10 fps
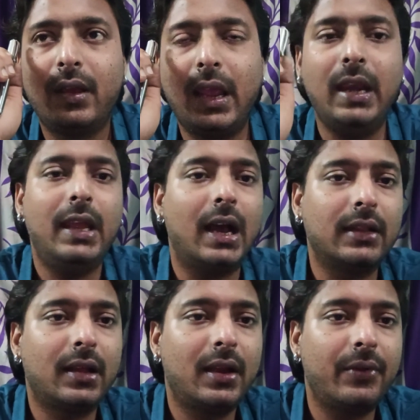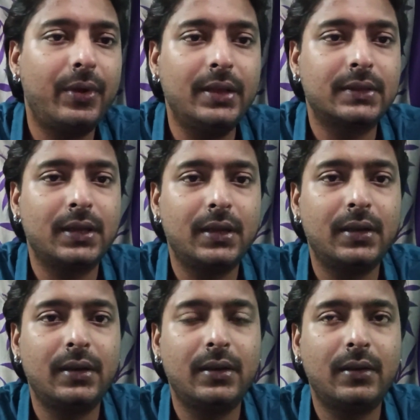any other
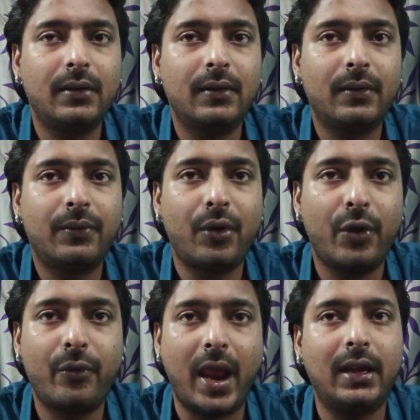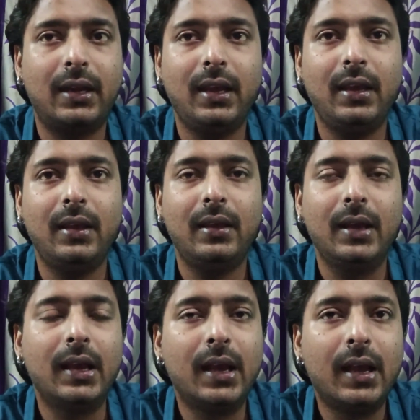reason, for writing
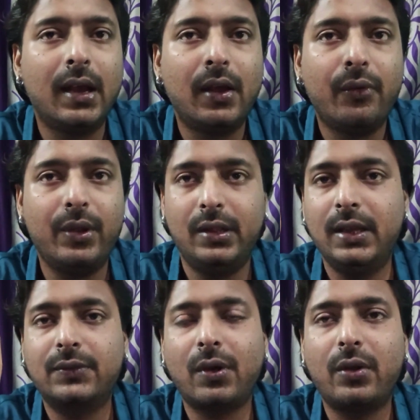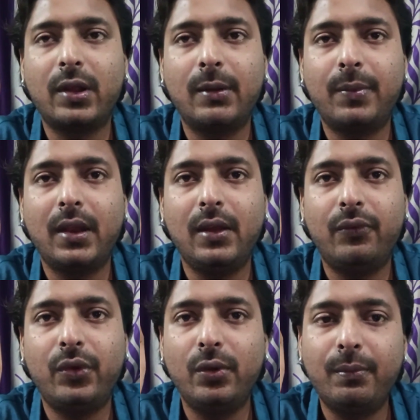with this fountain pen,
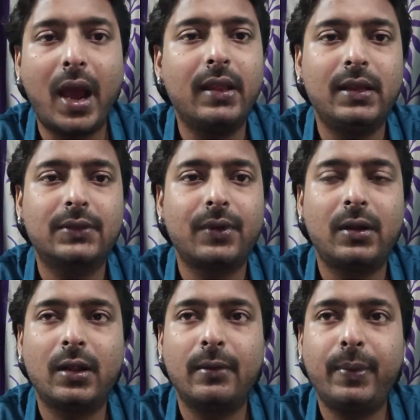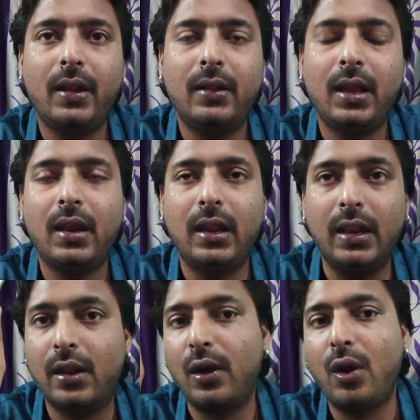if you buy this fountain pen, then
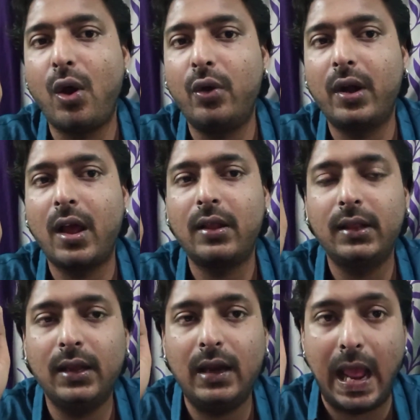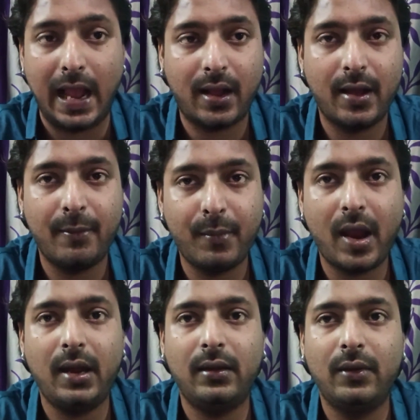in the long run the lacquer
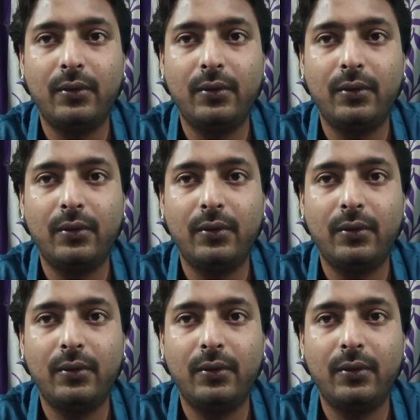might